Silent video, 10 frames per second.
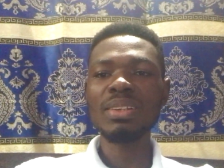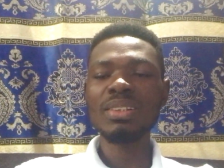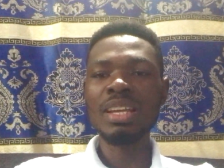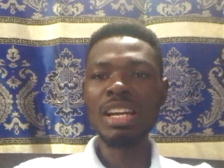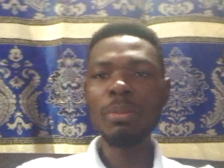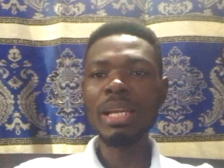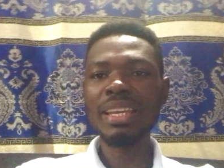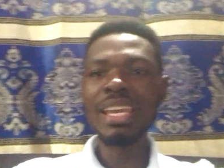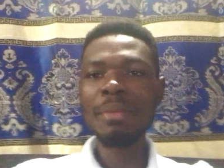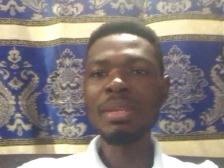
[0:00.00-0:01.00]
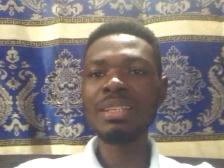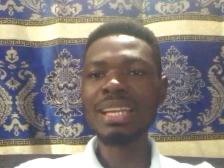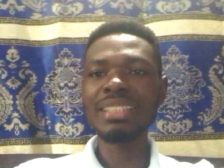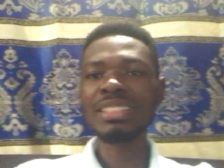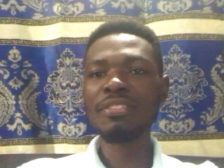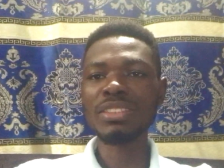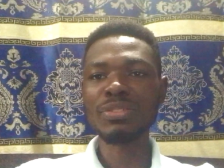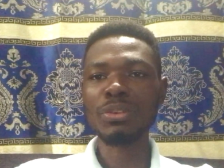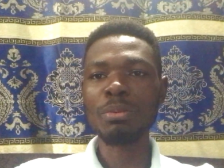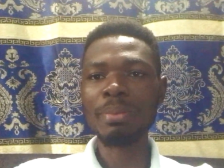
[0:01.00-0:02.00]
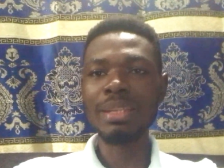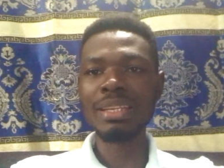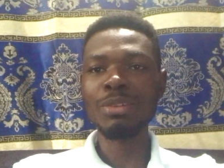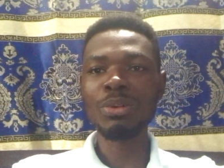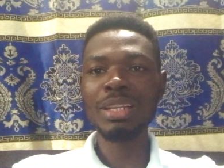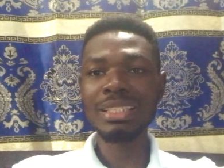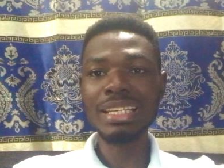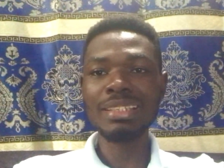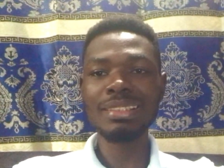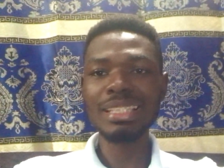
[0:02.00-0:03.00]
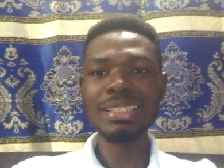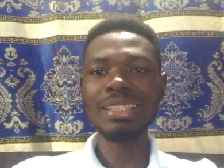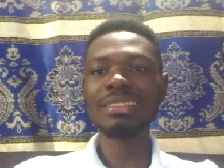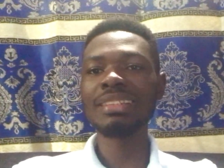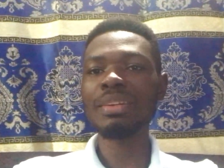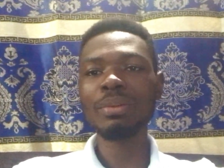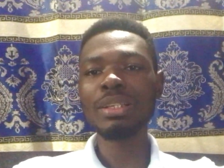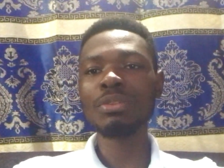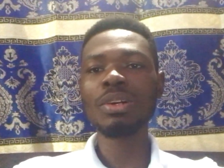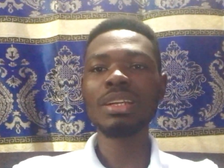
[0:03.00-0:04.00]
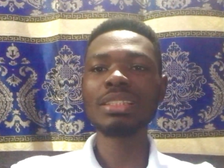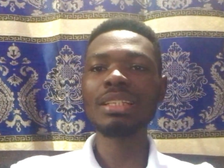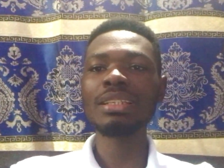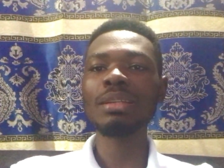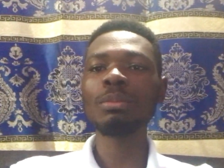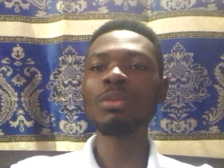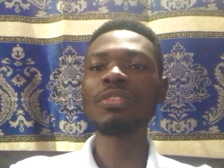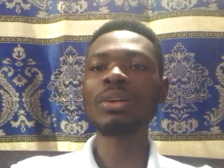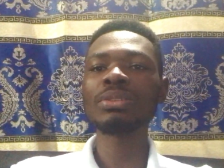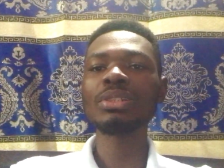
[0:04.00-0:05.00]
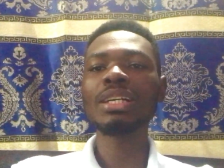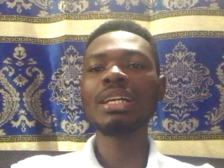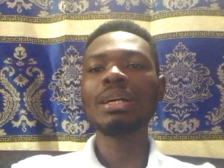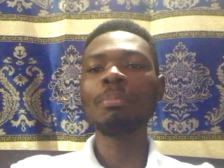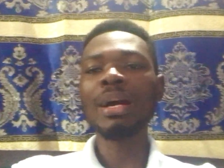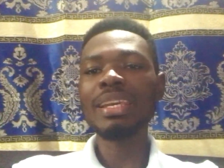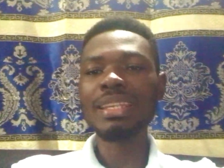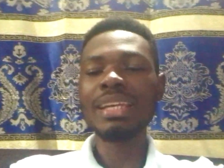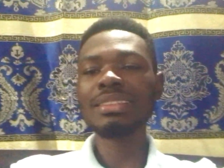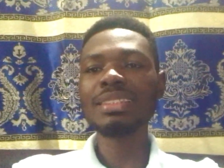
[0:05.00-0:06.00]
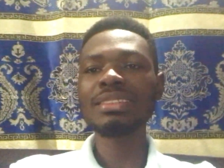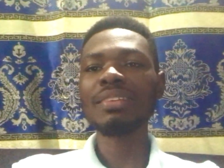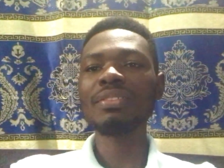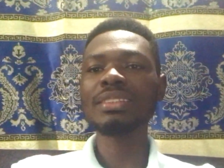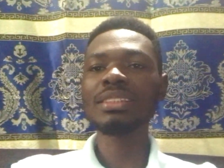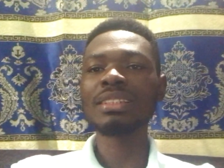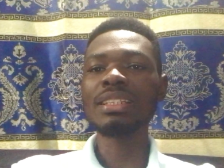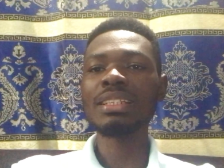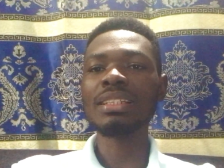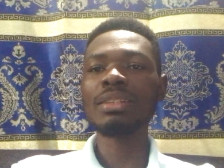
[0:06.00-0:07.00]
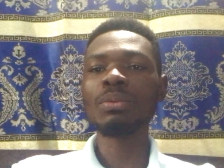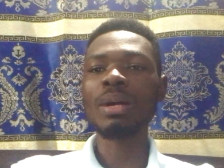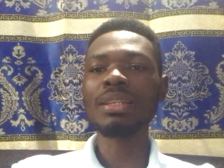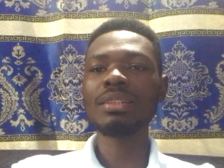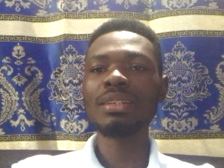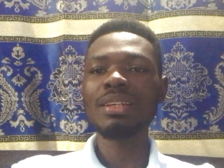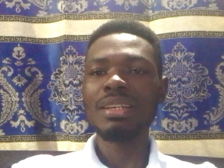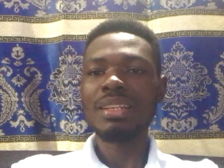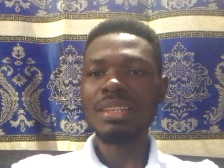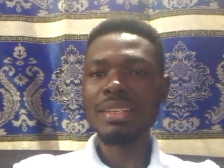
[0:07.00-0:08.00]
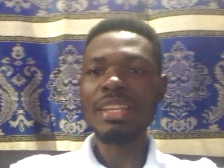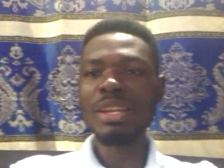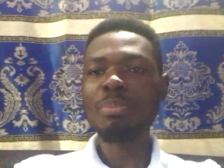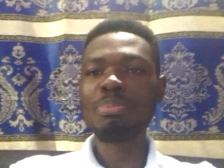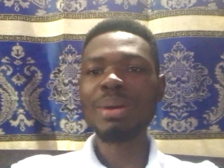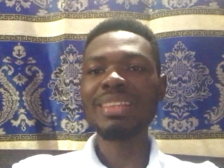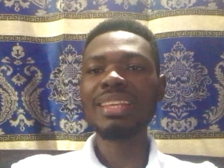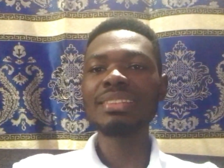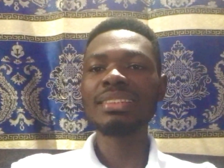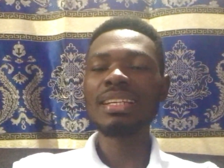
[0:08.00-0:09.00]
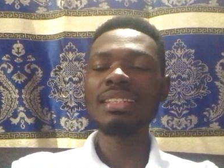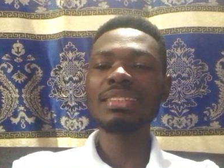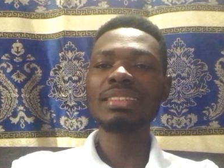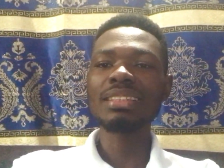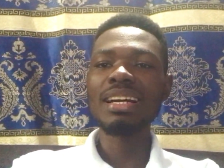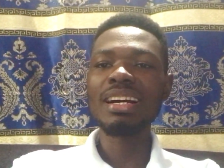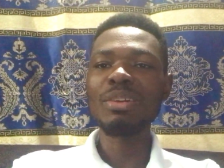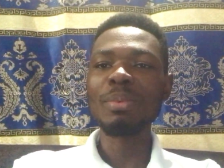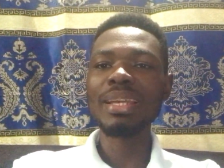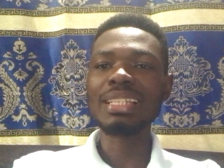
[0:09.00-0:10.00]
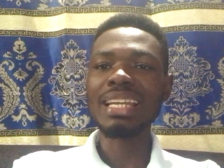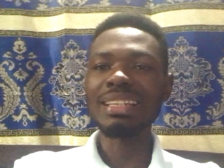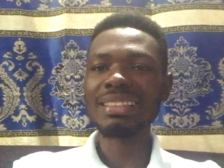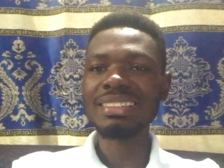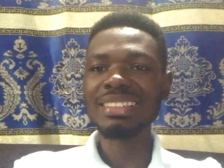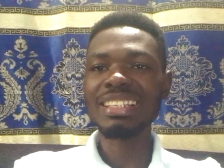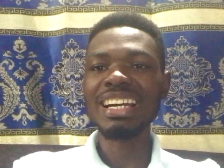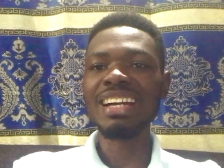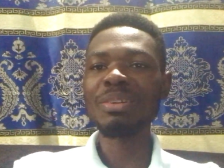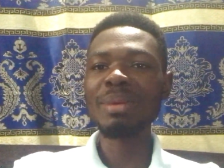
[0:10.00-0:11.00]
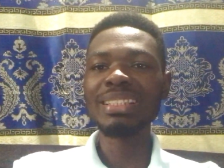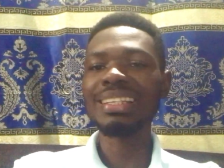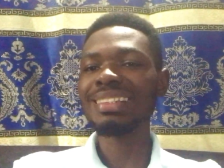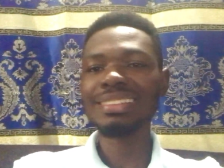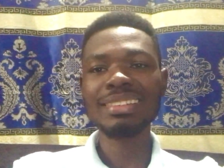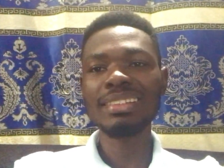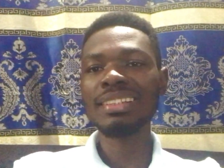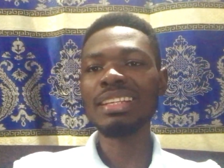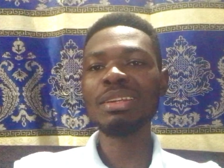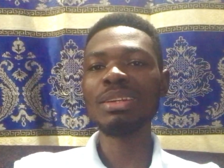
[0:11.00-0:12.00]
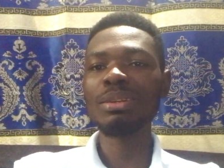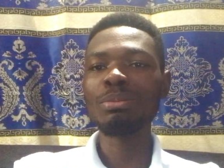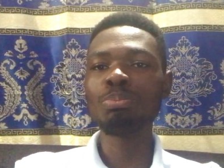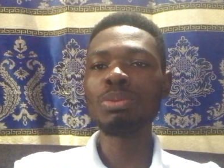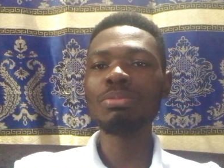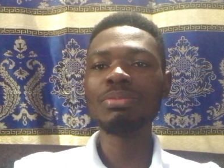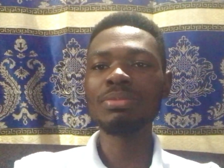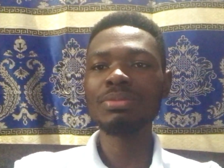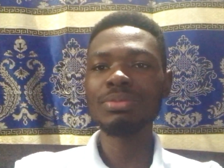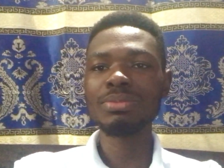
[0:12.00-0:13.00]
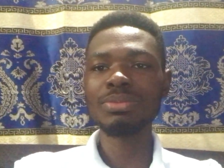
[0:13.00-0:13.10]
the agreement came in 1944, but they ignored it and they move on. But in 1971, they practiced this argument, then they boom,